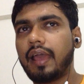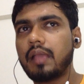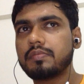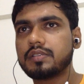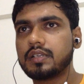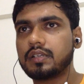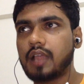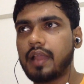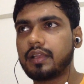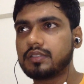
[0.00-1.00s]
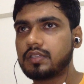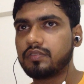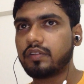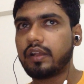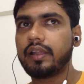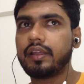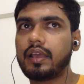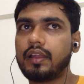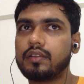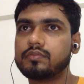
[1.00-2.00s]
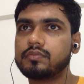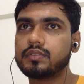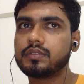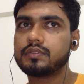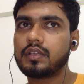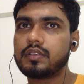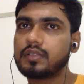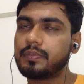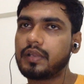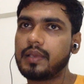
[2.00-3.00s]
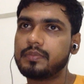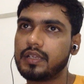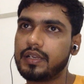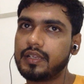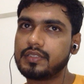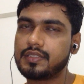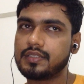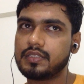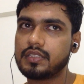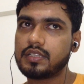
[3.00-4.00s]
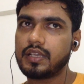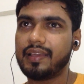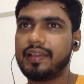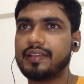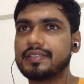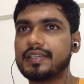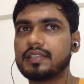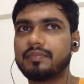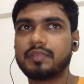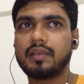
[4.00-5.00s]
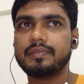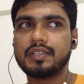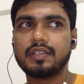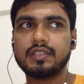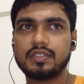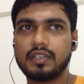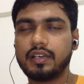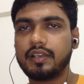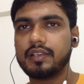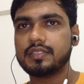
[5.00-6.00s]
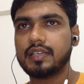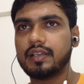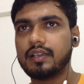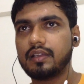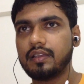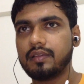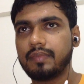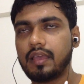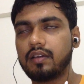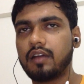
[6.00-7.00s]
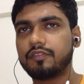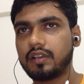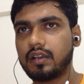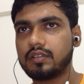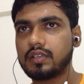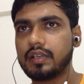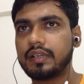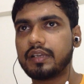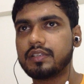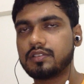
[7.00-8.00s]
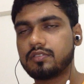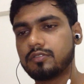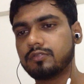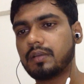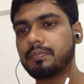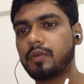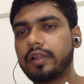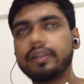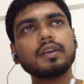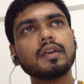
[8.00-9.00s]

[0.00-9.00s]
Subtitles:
times it is different, and sometimes it is just increasing, sometimes it is decreasing after increase to some point.